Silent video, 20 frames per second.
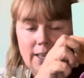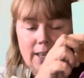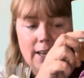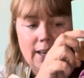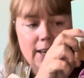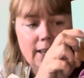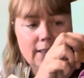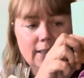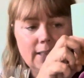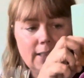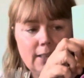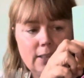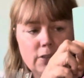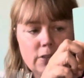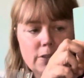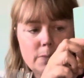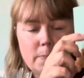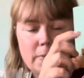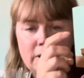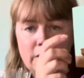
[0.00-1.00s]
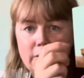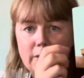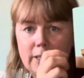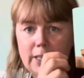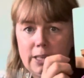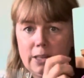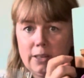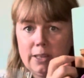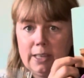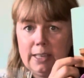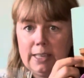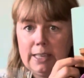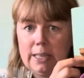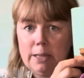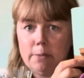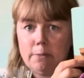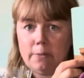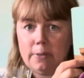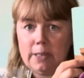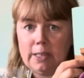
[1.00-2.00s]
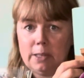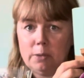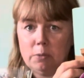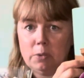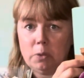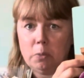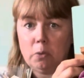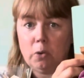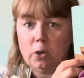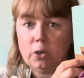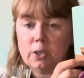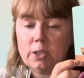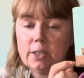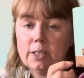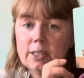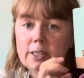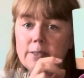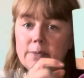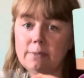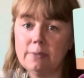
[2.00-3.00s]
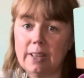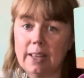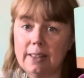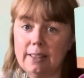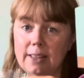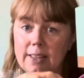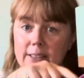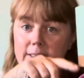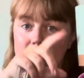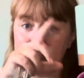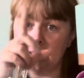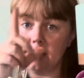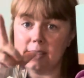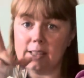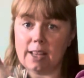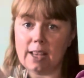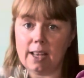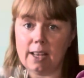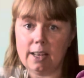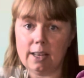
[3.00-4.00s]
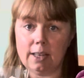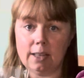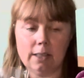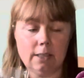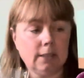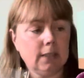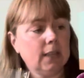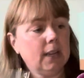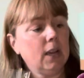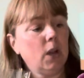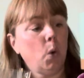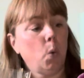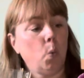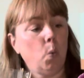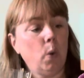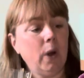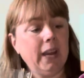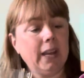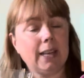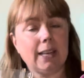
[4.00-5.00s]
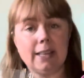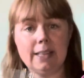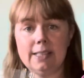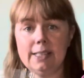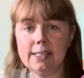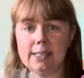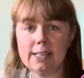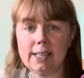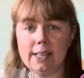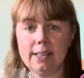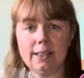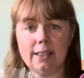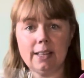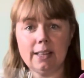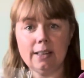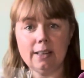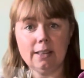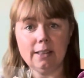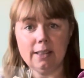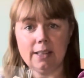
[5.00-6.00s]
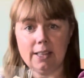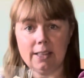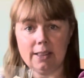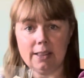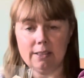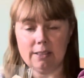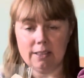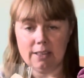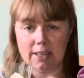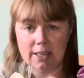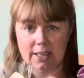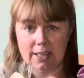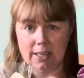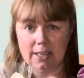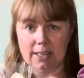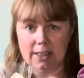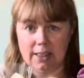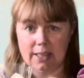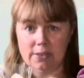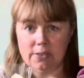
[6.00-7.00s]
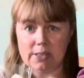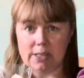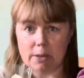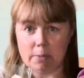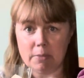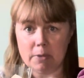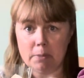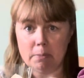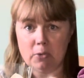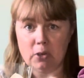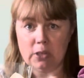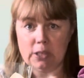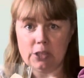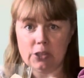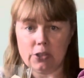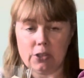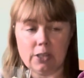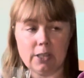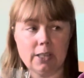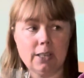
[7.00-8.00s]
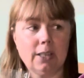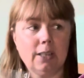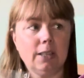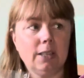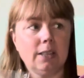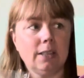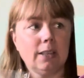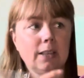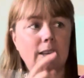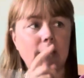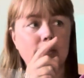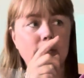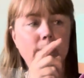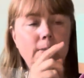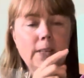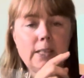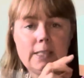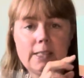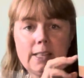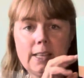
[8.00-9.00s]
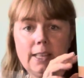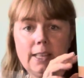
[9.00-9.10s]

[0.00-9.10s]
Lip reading: and the little spout that you can keep feeding with water, and there's a wick inside there that lifts up the moisture and feeds it